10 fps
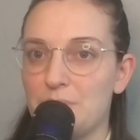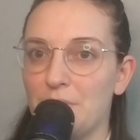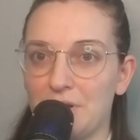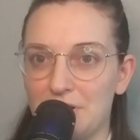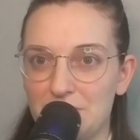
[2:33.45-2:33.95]
I'm
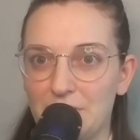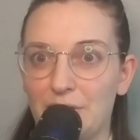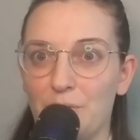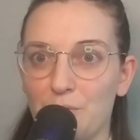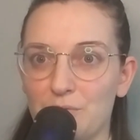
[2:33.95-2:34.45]
not going to do like
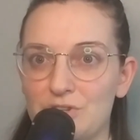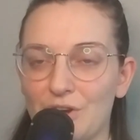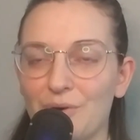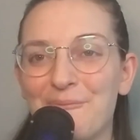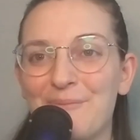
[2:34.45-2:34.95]
the whole
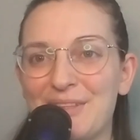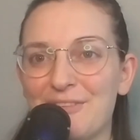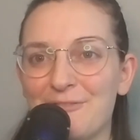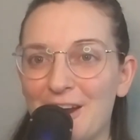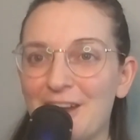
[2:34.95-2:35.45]
show, but
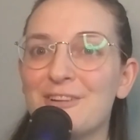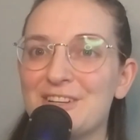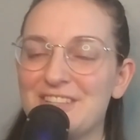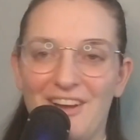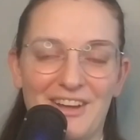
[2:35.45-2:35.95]
the very
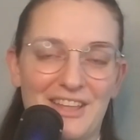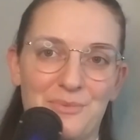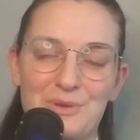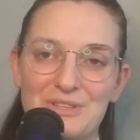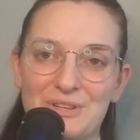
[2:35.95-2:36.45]
first song in the
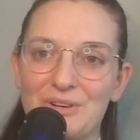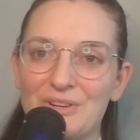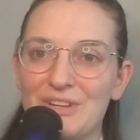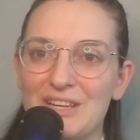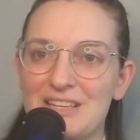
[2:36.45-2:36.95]

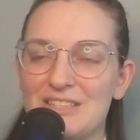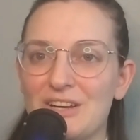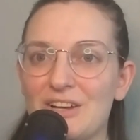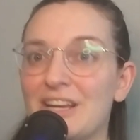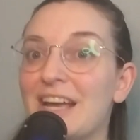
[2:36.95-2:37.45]
musical is
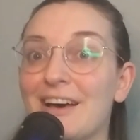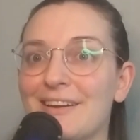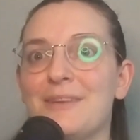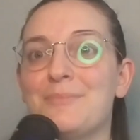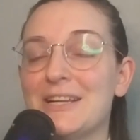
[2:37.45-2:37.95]
called I
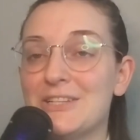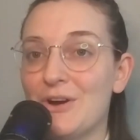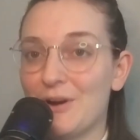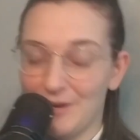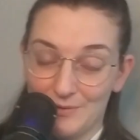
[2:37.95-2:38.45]
Gotta Get Back to
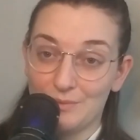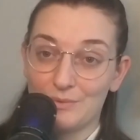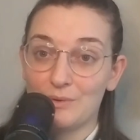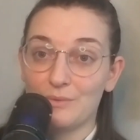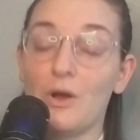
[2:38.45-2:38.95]

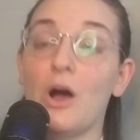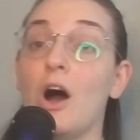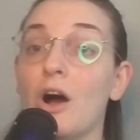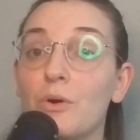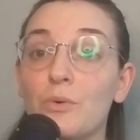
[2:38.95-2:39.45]

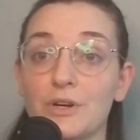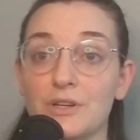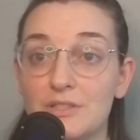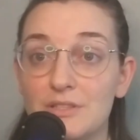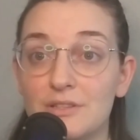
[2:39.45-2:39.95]

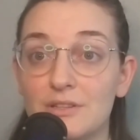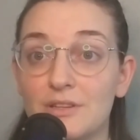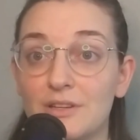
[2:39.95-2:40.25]
Hogwarts.